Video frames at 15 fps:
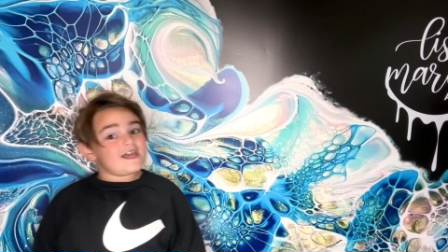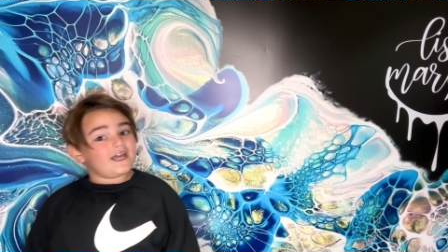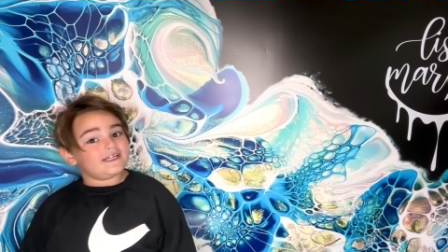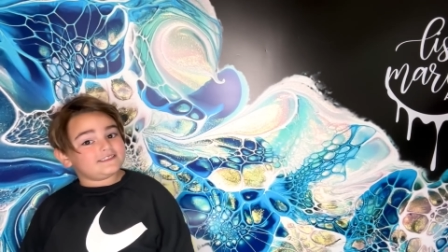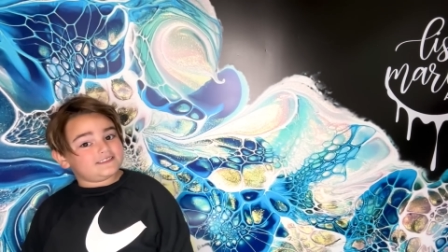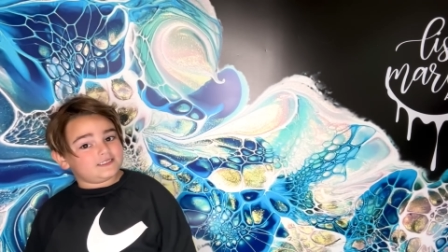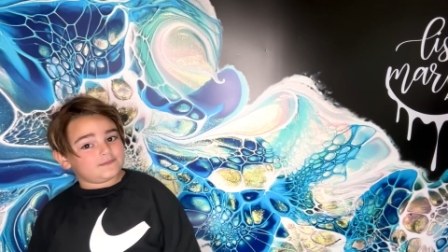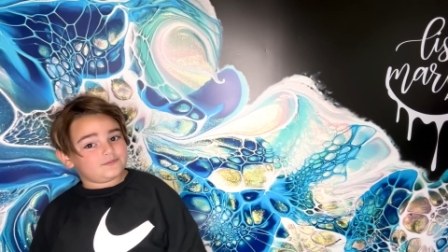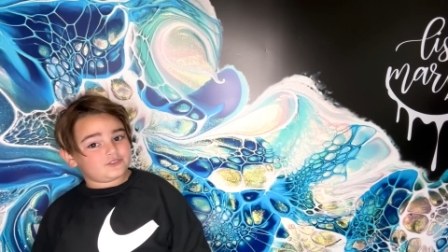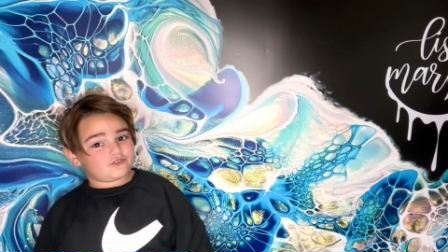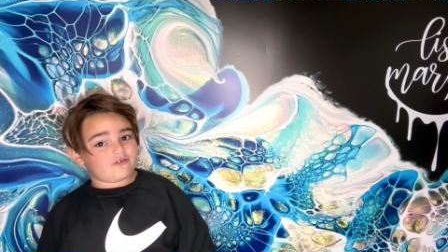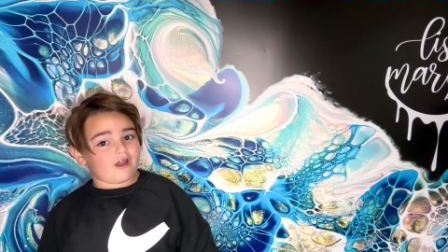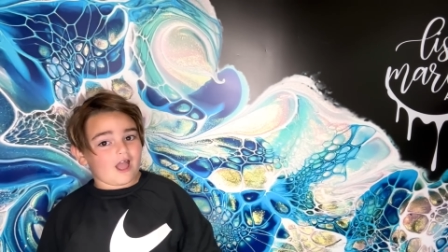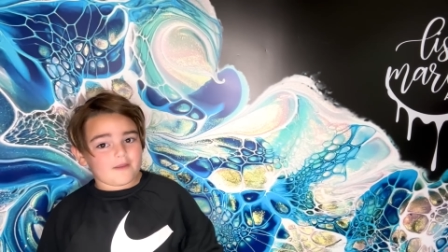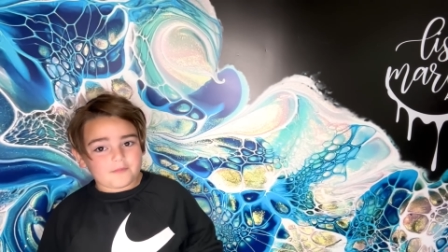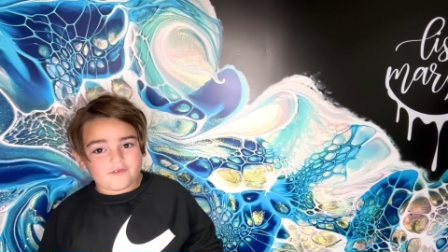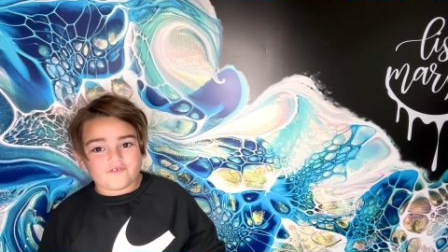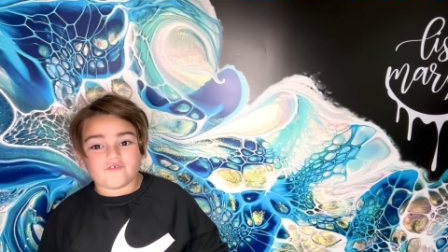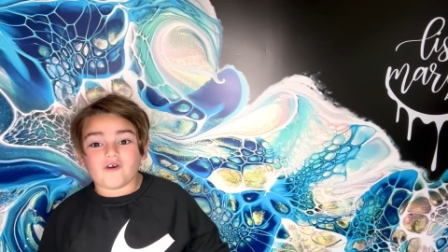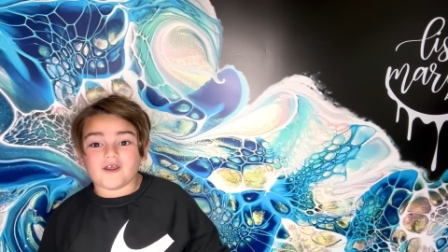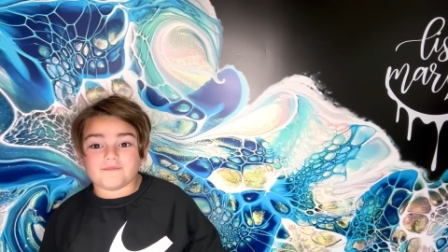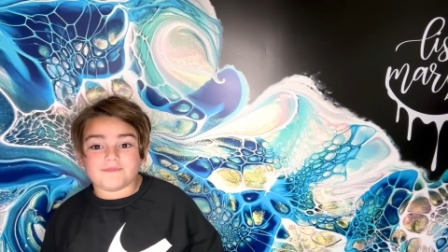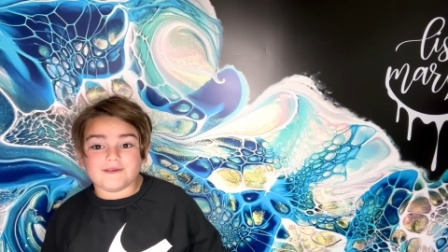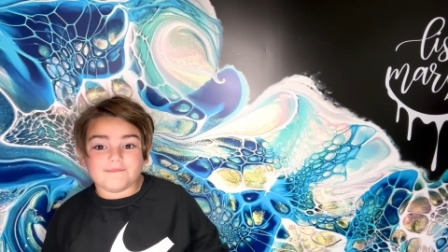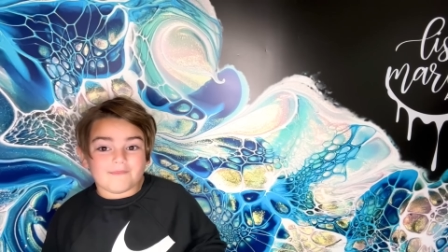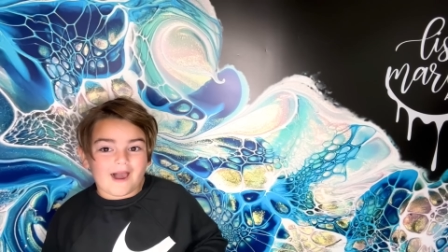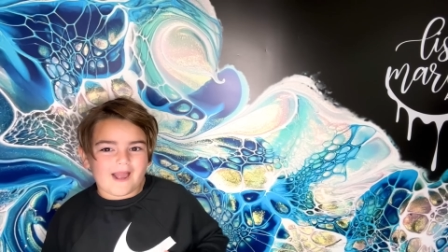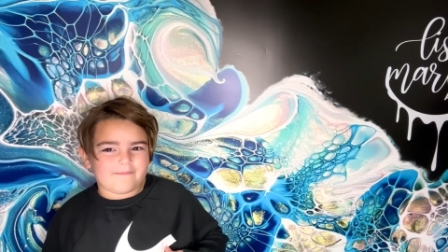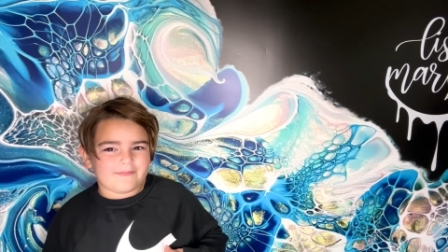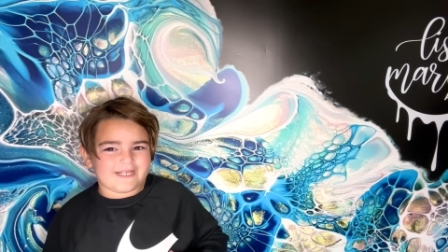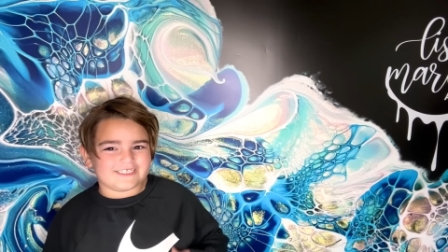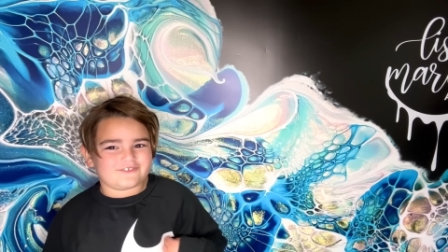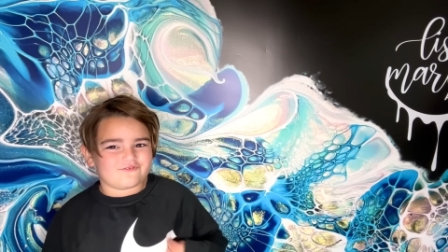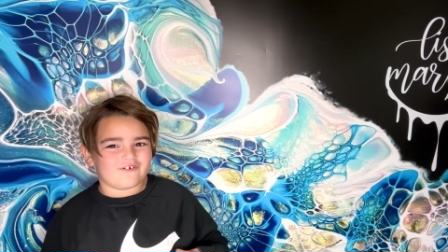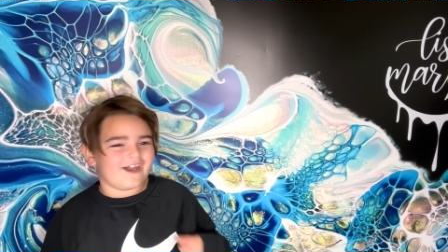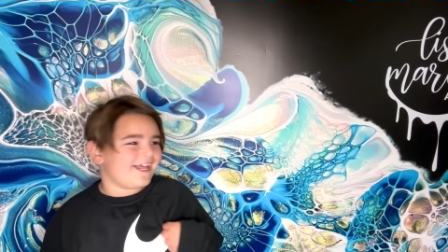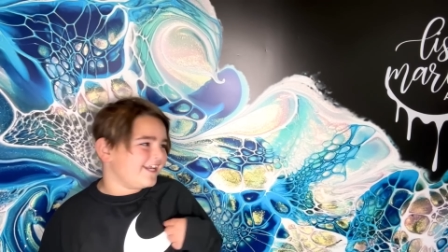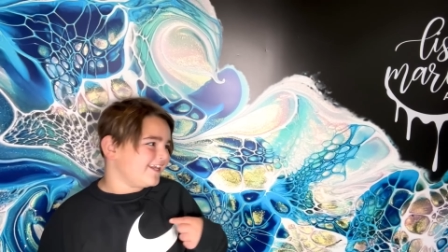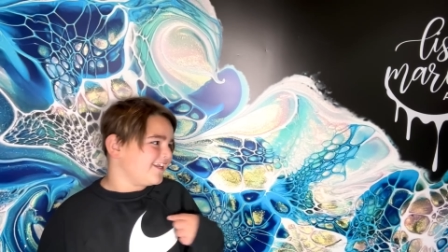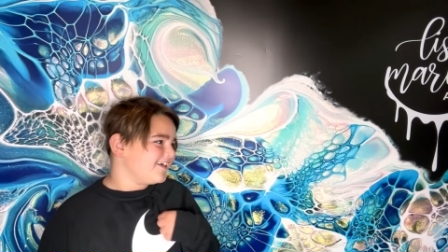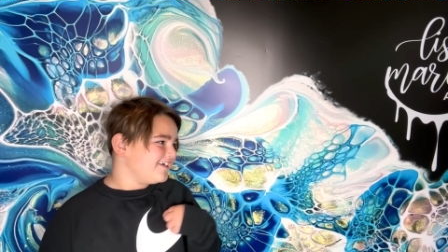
Subscribe if you want to be my best friend.